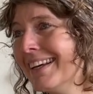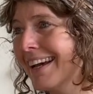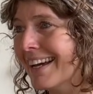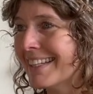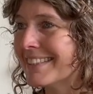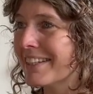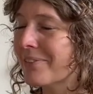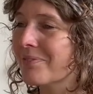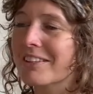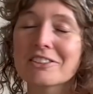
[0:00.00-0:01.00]

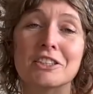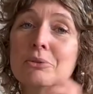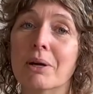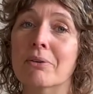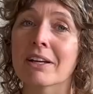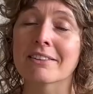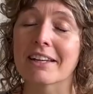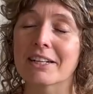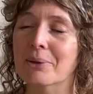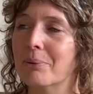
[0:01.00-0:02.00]
And she's wearing it
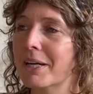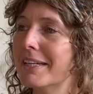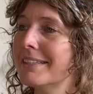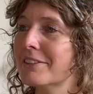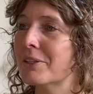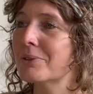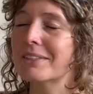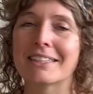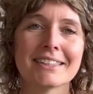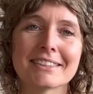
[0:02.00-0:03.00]
anyway, so
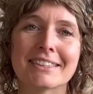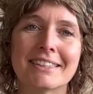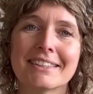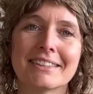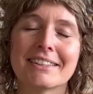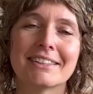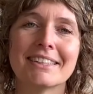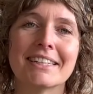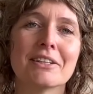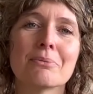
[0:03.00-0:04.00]
she
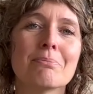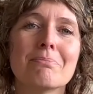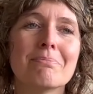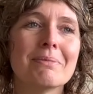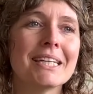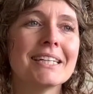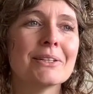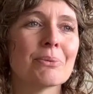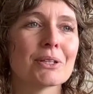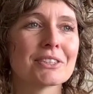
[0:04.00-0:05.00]
didn't
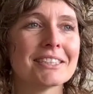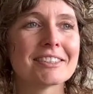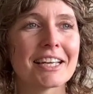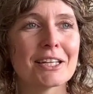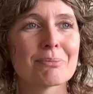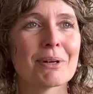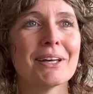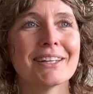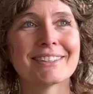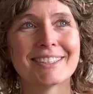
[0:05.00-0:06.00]
mean what she said, but
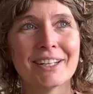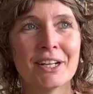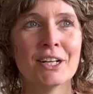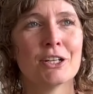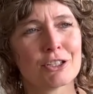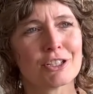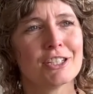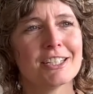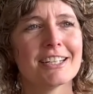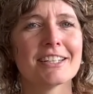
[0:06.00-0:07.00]

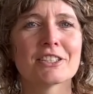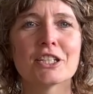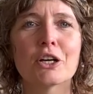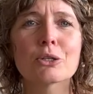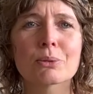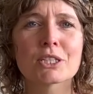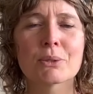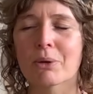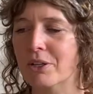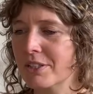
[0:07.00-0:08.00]
she knows what she
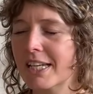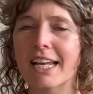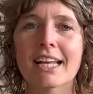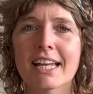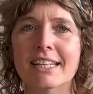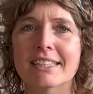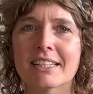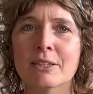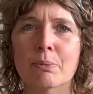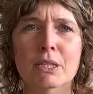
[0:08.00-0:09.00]
wants. And I like
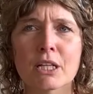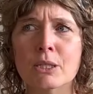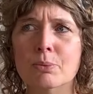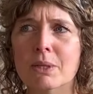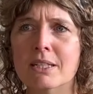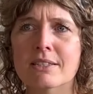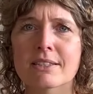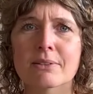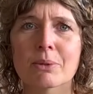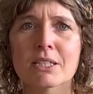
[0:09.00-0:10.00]
that, but not
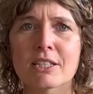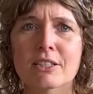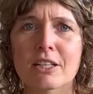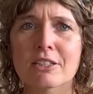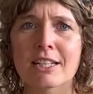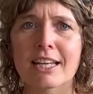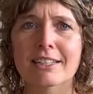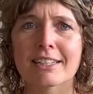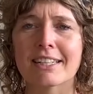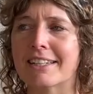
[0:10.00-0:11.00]
when she doesn't like
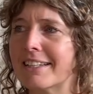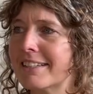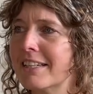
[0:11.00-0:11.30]
the knitting.